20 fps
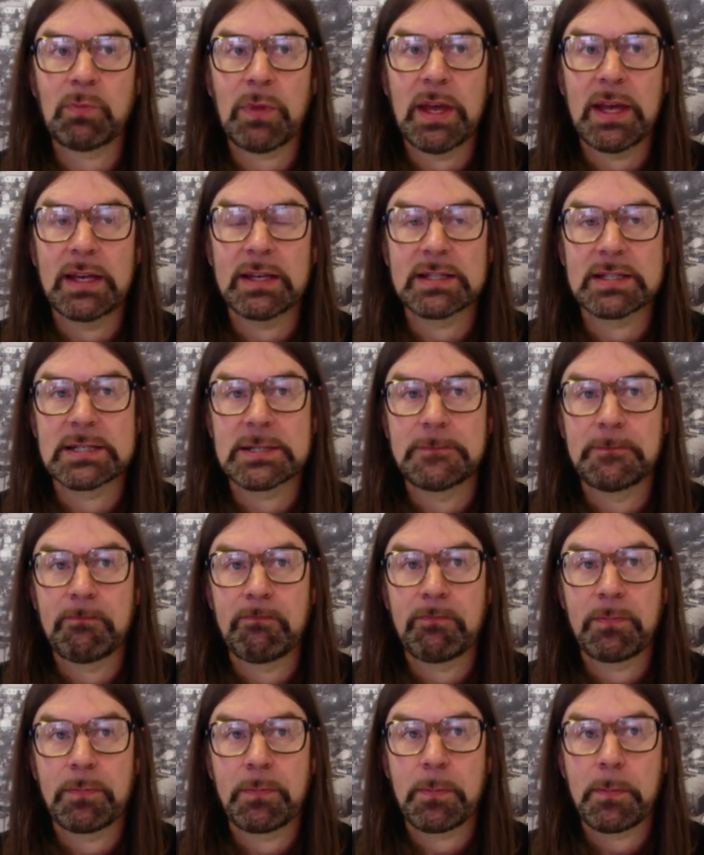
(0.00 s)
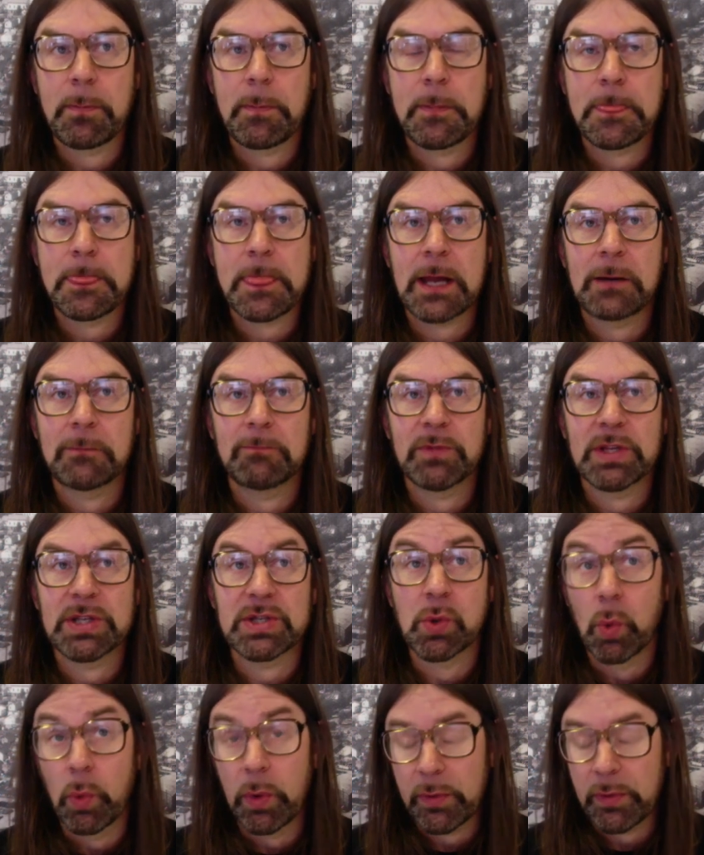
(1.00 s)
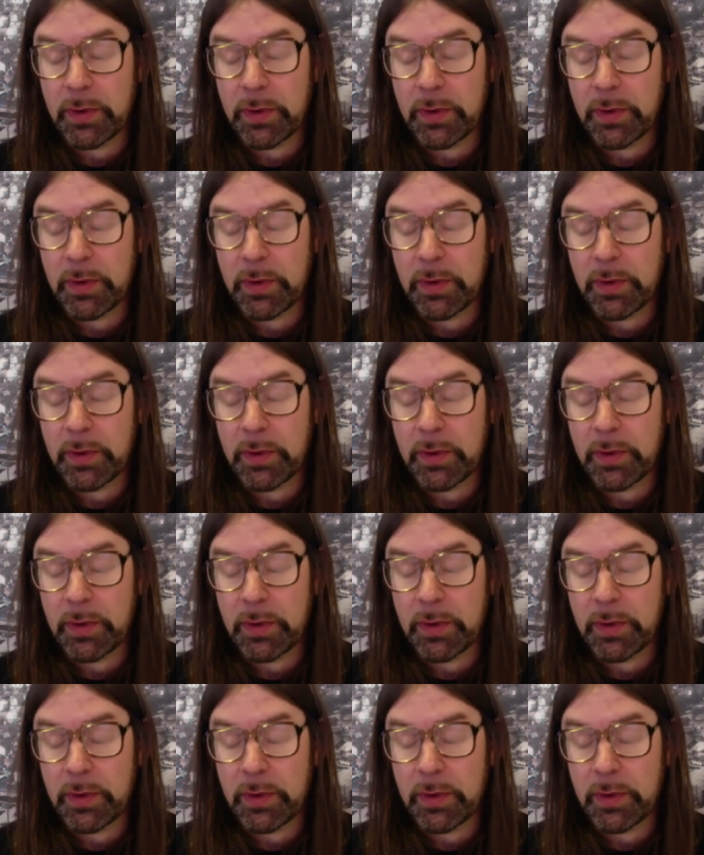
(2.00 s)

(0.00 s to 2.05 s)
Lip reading: is who we